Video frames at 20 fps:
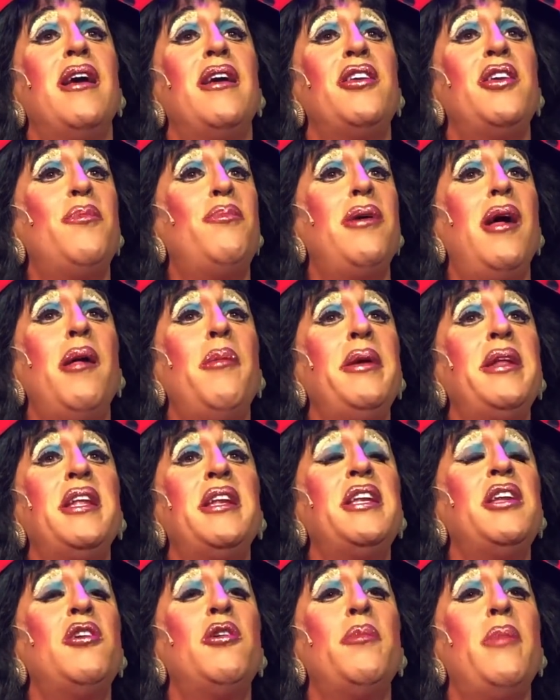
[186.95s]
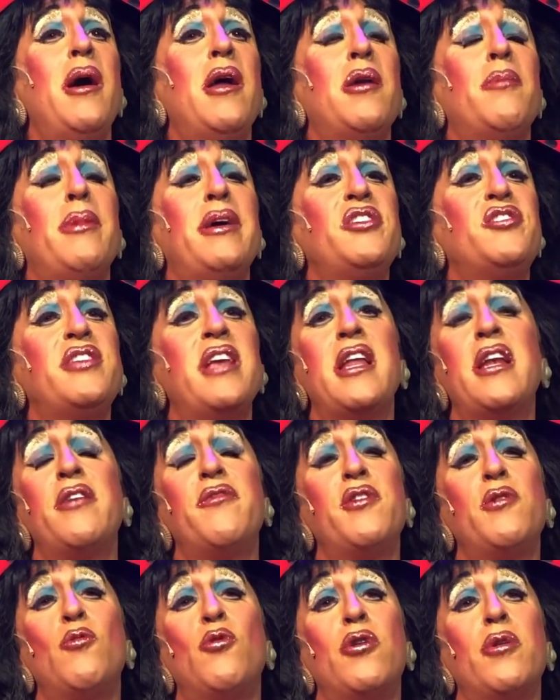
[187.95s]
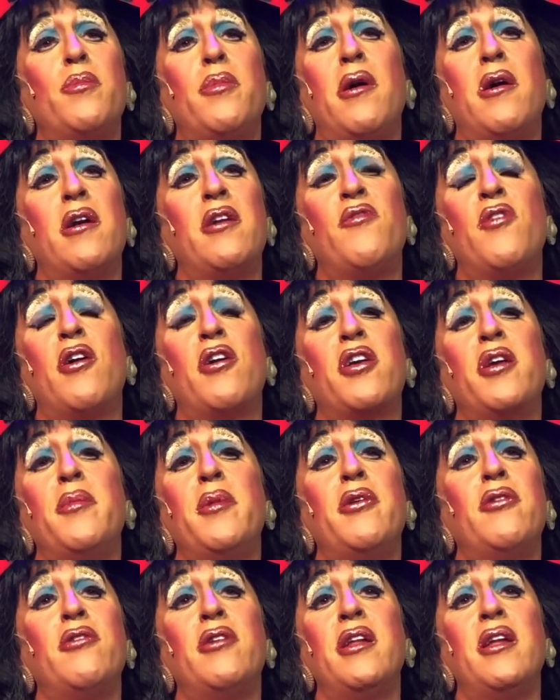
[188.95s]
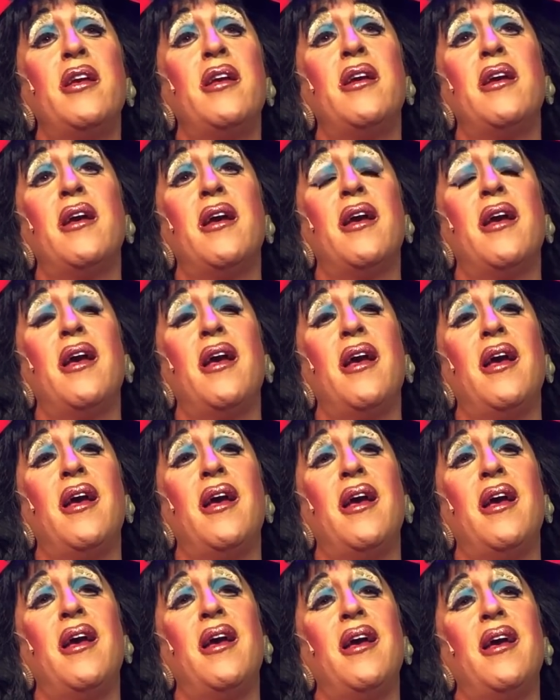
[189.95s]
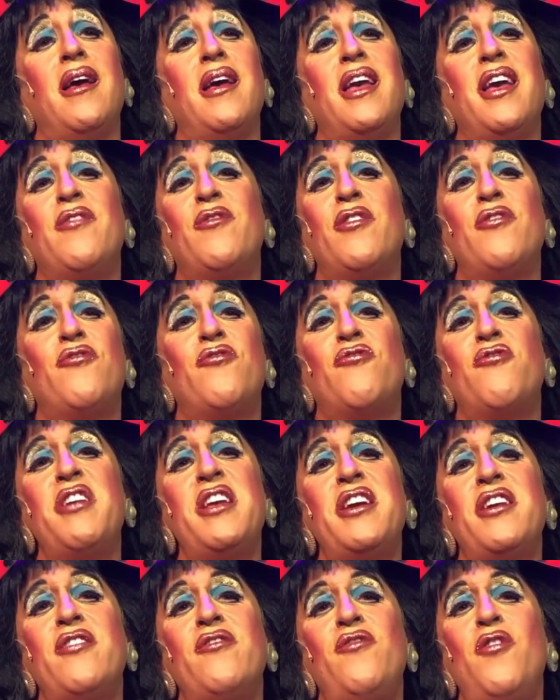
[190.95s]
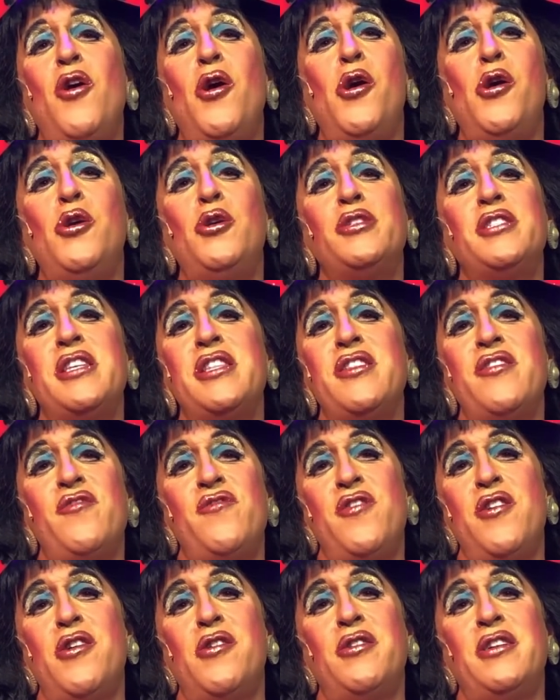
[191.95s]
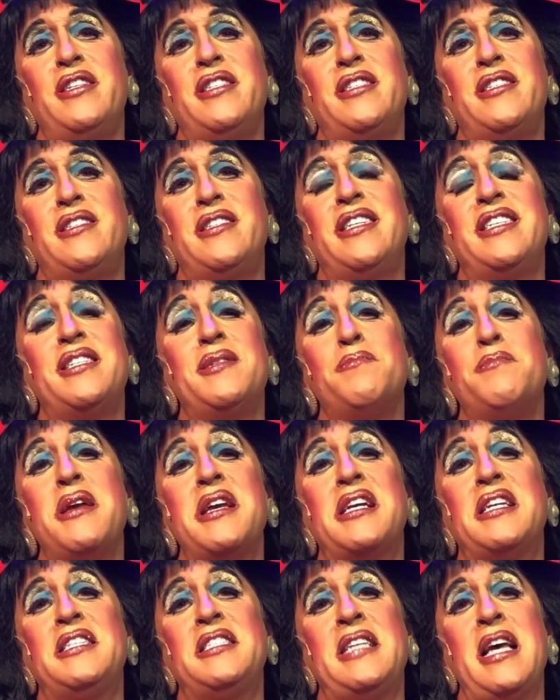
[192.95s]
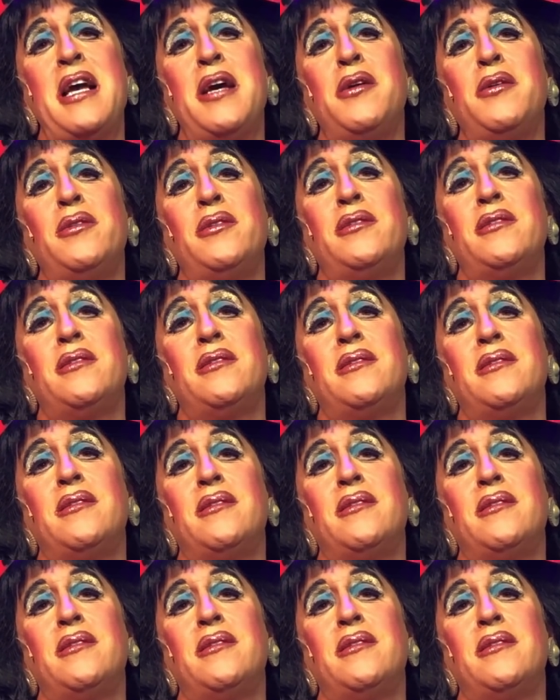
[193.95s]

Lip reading: You probably didn't hear about it much then if you weren't part of our community. If a freak falls in the forest, does it make a sound?